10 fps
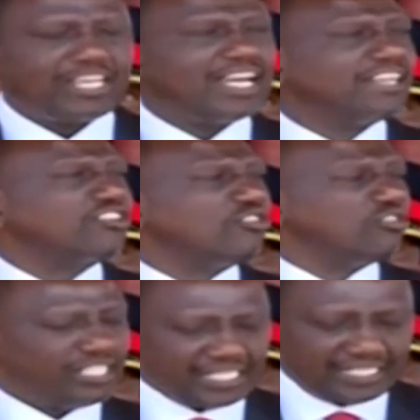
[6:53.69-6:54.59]
and
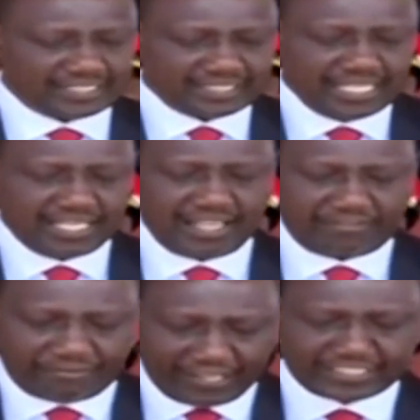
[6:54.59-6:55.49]
coordinate
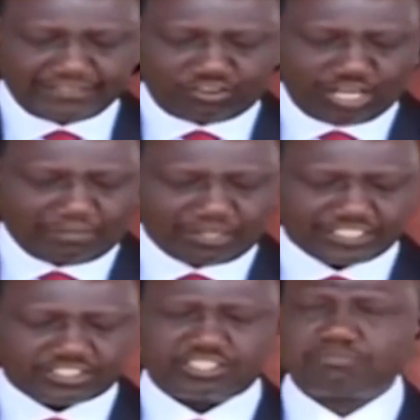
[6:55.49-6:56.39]
effective
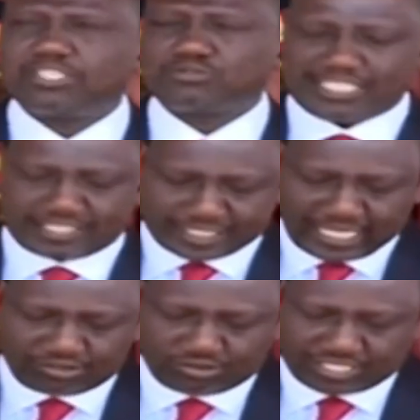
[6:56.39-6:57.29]
collaboration between
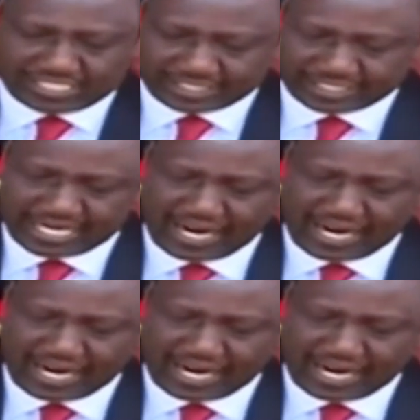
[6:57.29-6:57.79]
stakeholders